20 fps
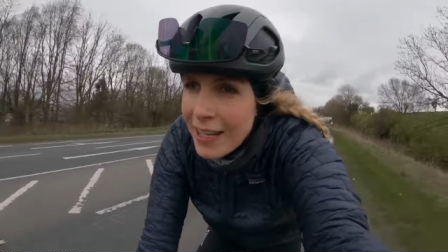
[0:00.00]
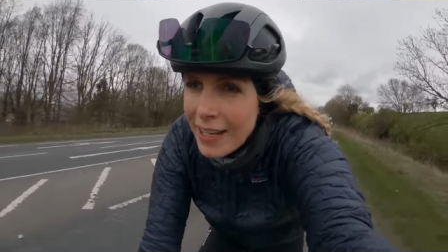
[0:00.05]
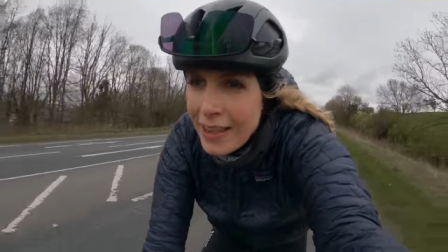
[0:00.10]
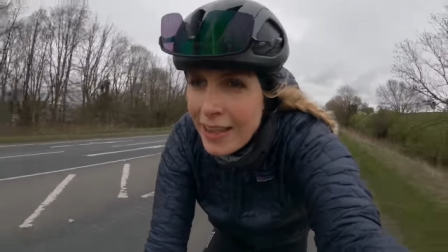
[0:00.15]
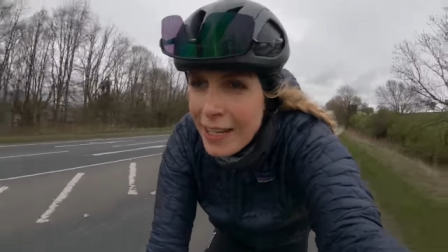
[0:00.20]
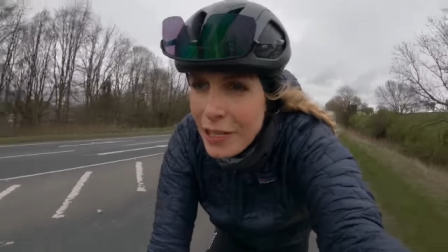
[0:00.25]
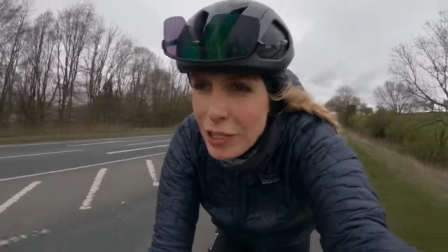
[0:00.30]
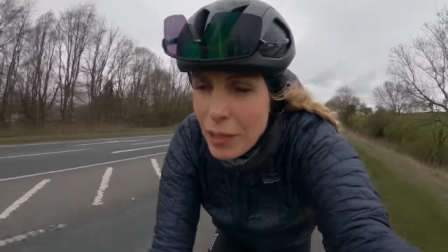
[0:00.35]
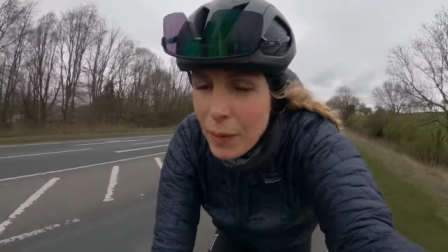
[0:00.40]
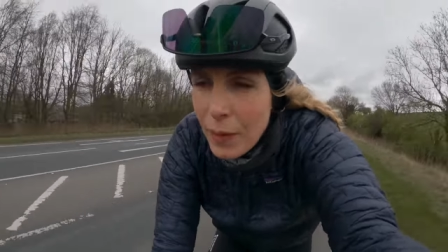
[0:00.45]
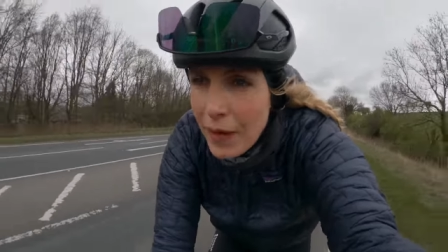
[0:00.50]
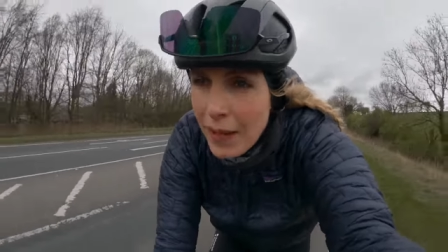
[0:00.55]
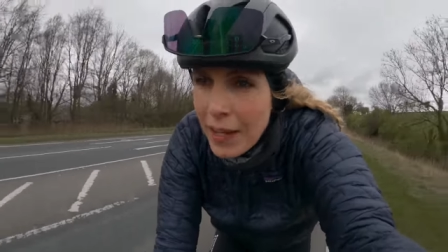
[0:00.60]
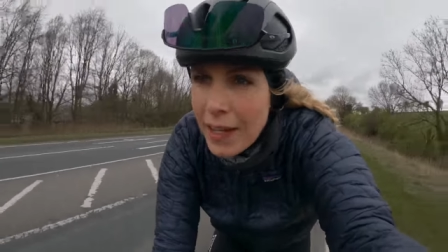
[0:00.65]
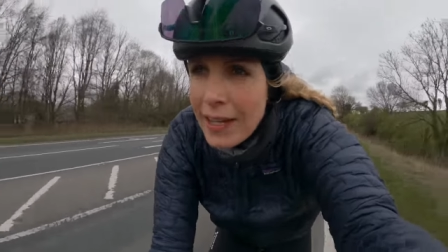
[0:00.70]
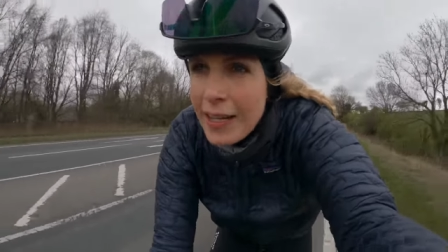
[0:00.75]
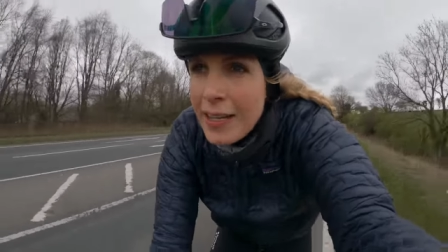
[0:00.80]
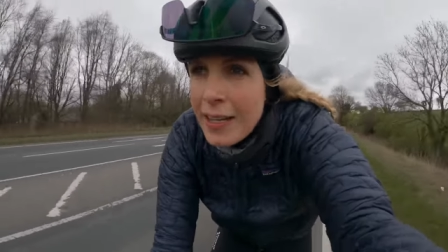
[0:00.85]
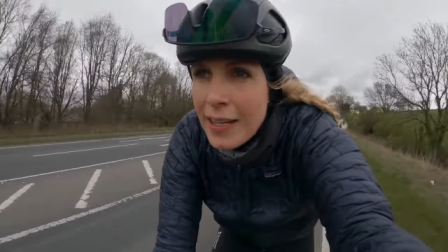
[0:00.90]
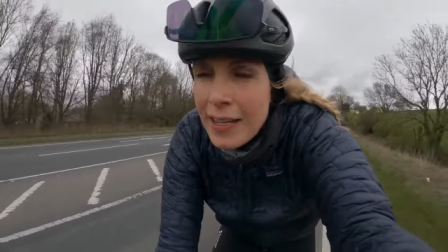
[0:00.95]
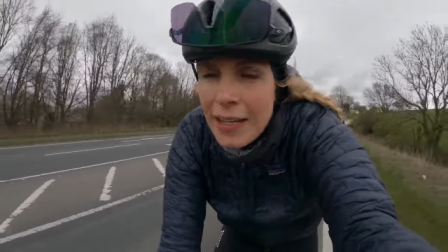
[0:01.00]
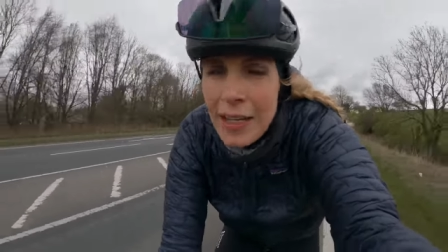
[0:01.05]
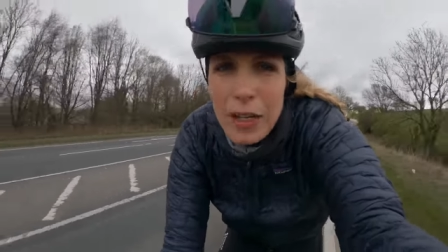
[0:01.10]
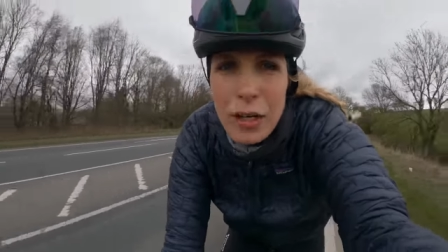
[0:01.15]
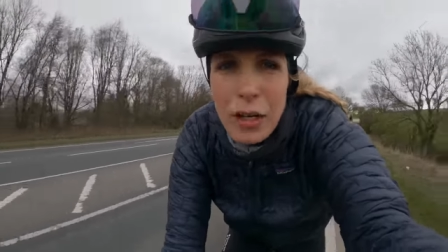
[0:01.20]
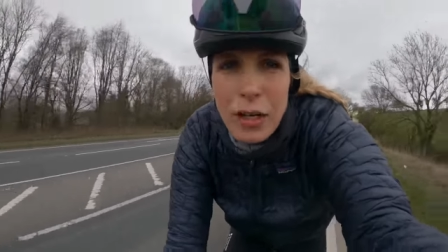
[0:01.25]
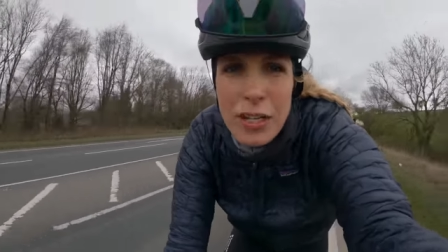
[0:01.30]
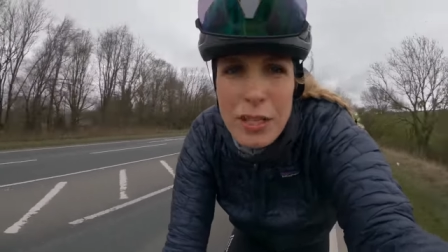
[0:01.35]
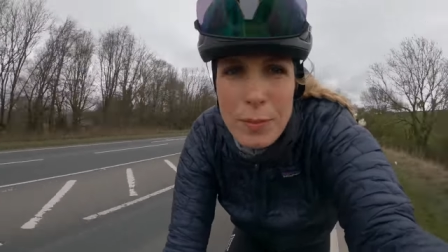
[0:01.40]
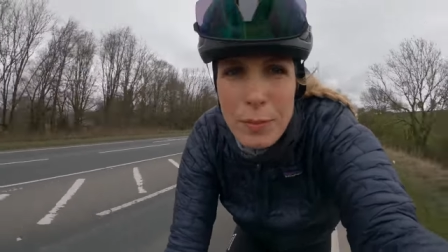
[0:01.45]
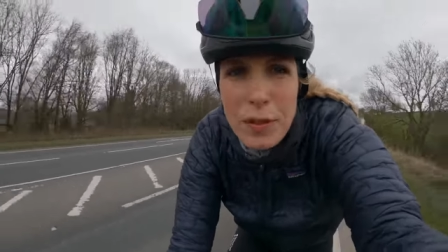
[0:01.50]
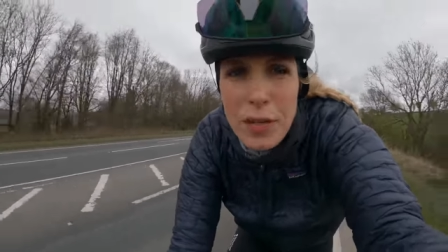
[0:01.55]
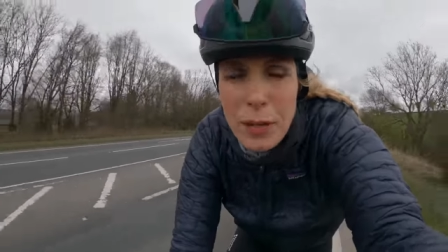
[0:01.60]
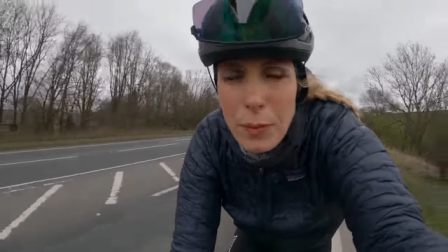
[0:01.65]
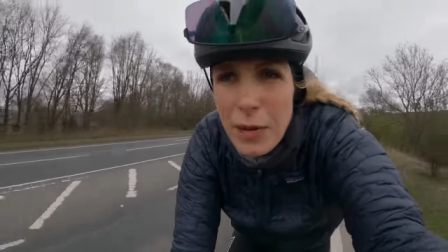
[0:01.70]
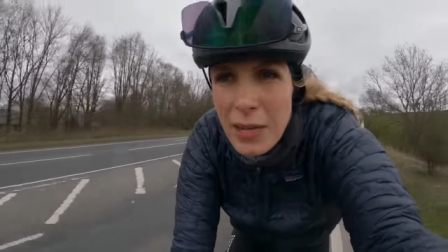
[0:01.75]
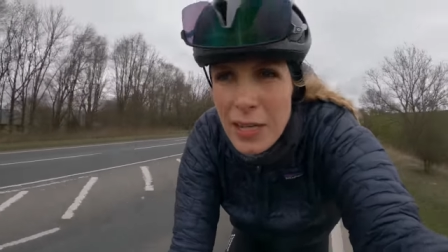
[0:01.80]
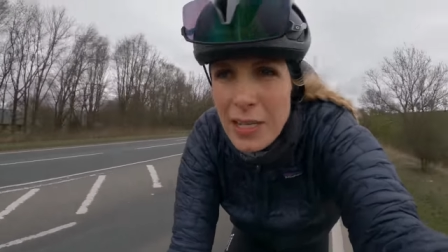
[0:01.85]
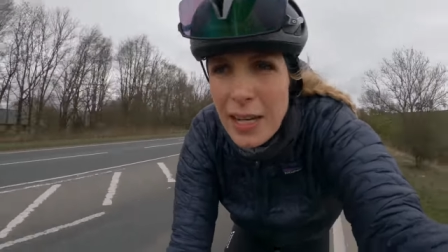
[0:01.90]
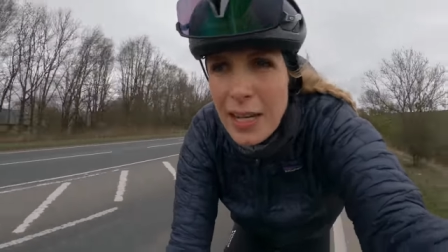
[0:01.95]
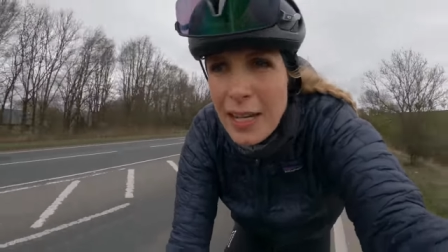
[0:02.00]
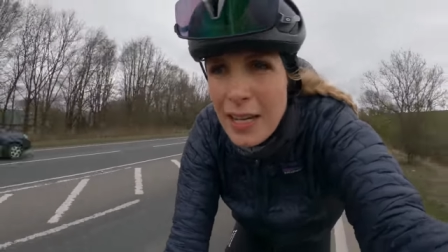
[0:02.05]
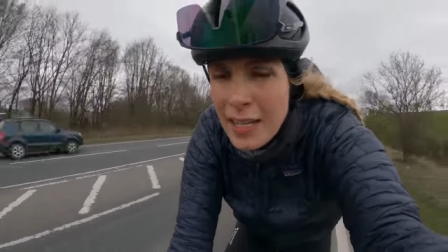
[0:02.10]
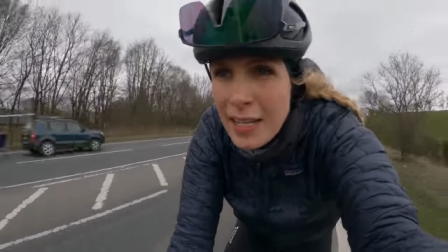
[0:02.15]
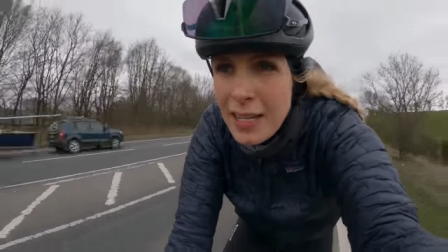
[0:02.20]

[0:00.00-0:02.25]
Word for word: then do it. But it's bloody windy.